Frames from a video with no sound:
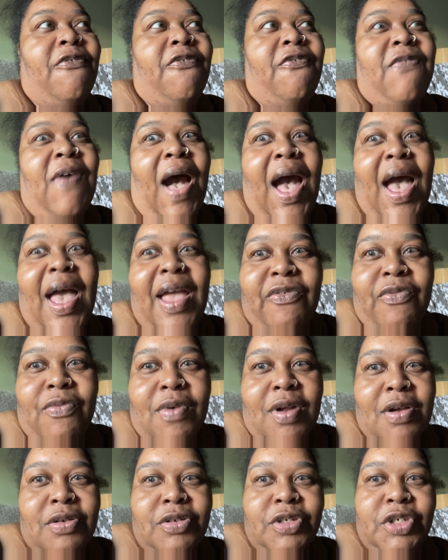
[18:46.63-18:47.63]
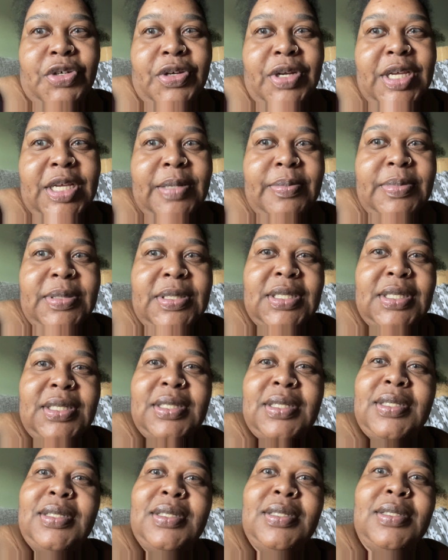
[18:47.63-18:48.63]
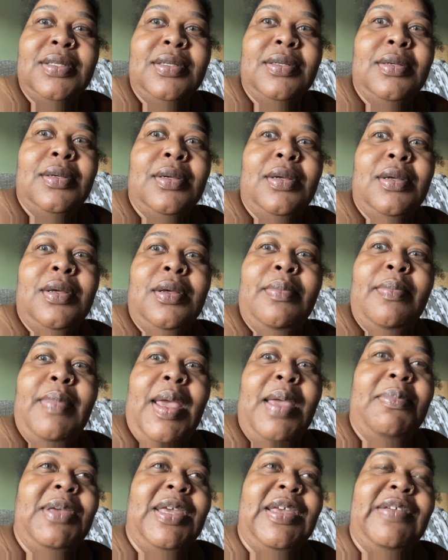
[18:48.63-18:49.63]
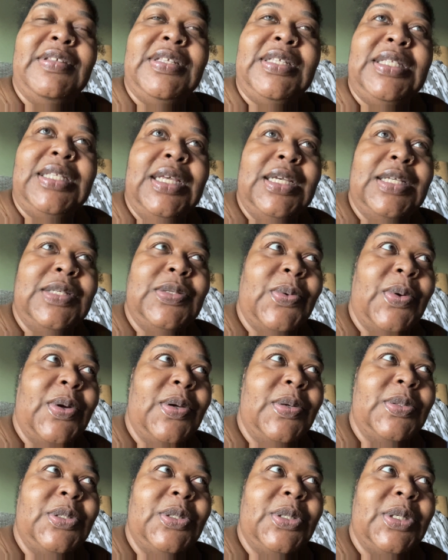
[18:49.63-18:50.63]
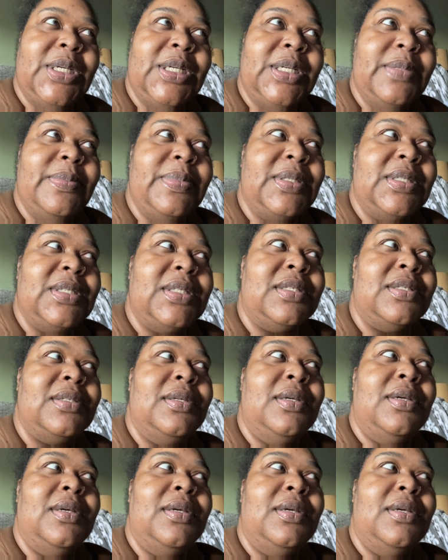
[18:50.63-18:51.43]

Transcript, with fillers: five road trips, maybe even six road trips.